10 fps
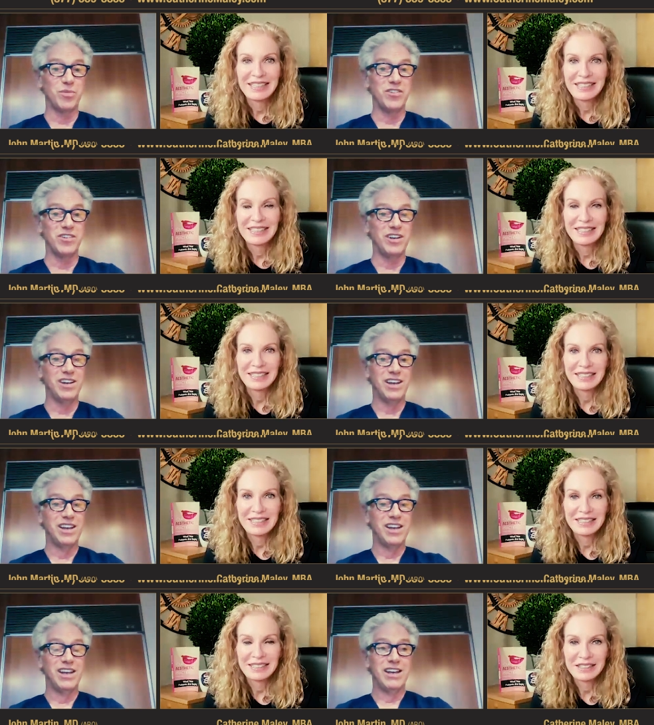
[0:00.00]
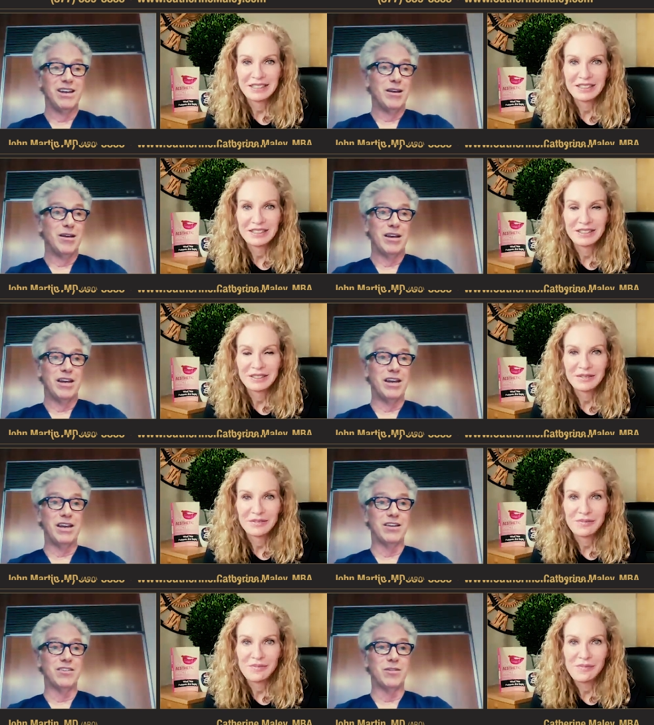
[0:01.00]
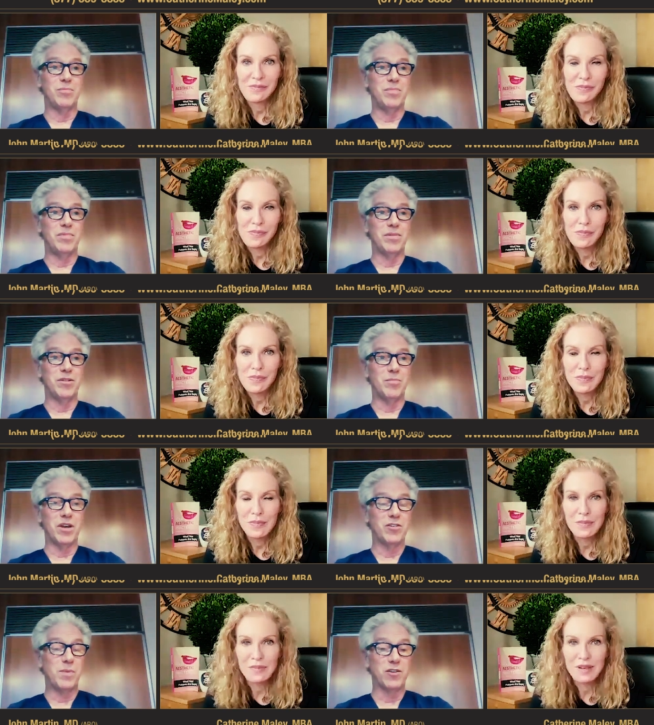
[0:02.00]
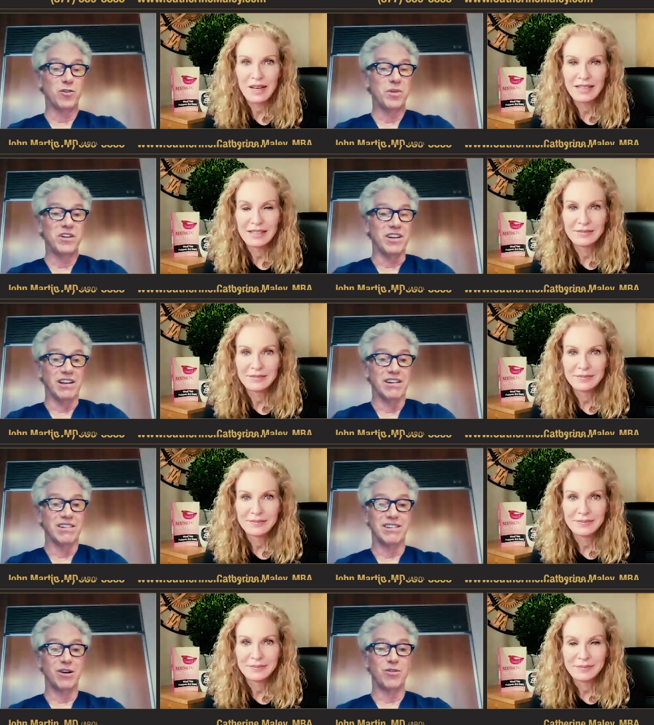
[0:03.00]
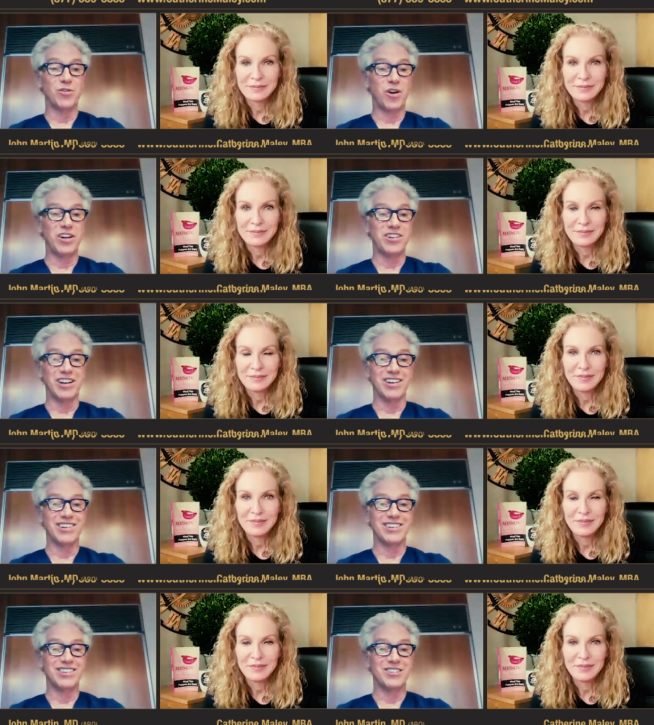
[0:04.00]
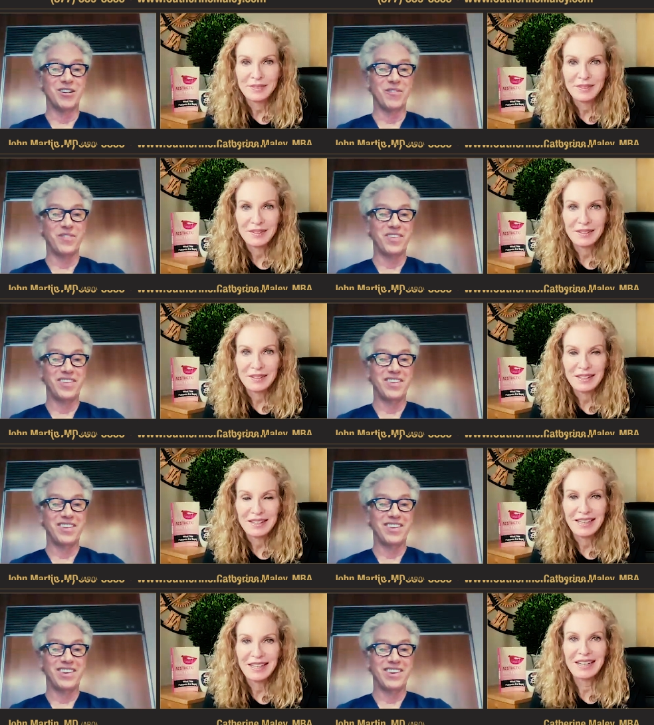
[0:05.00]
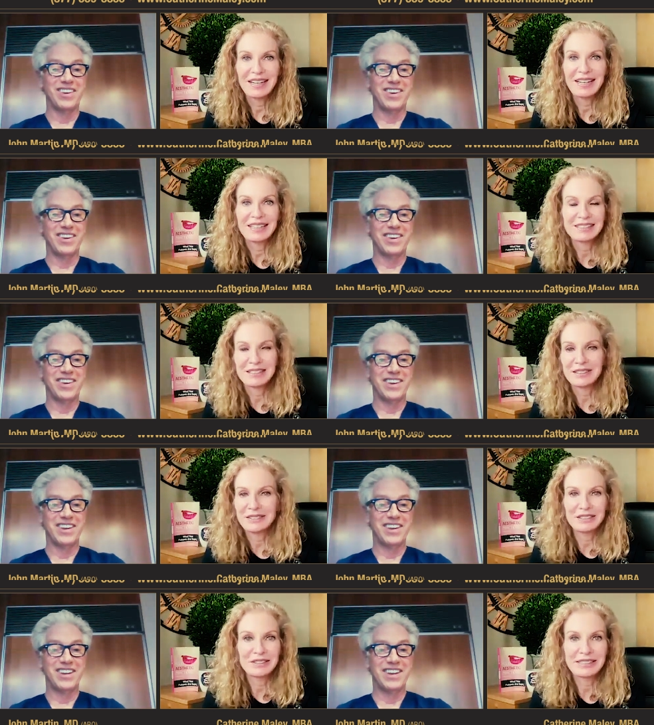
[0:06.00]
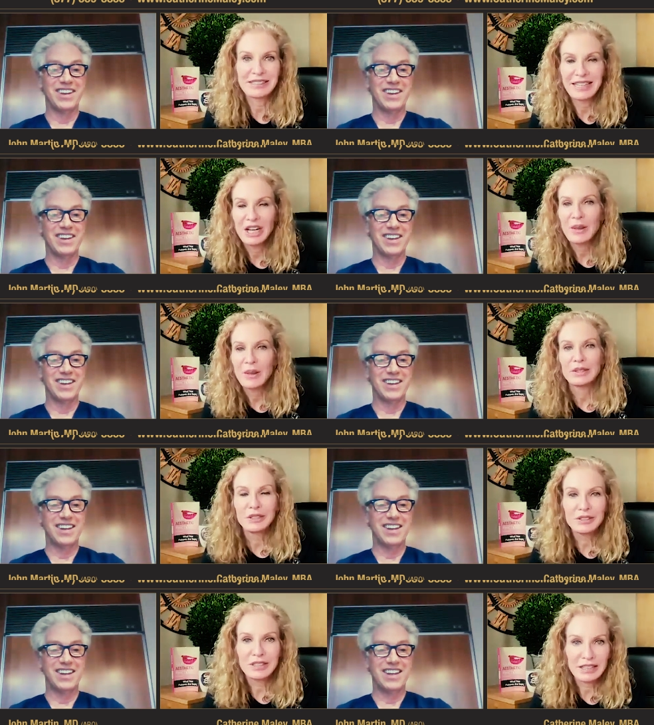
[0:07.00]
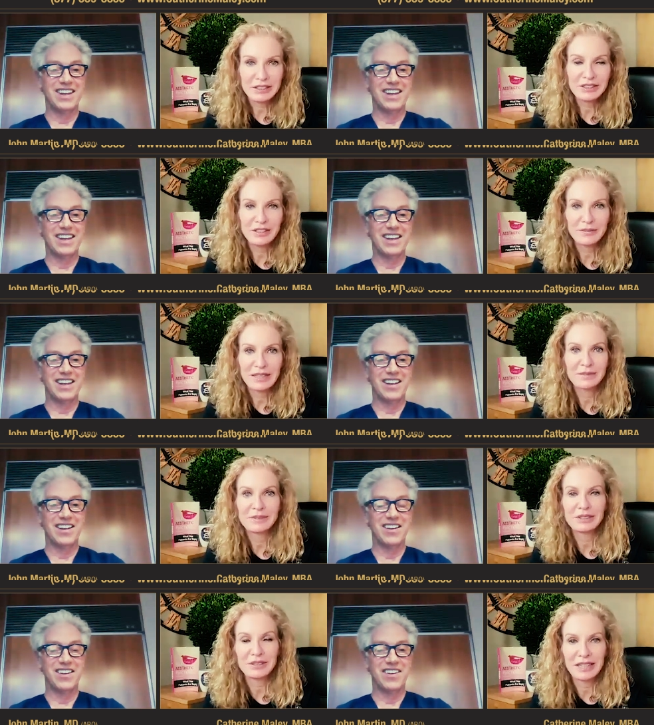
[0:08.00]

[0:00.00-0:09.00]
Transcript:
Speaker 1: busy. The med spas are busy. You know, it's crazy. So.
Speaker 2: Ah, so interesting. You doctors have become so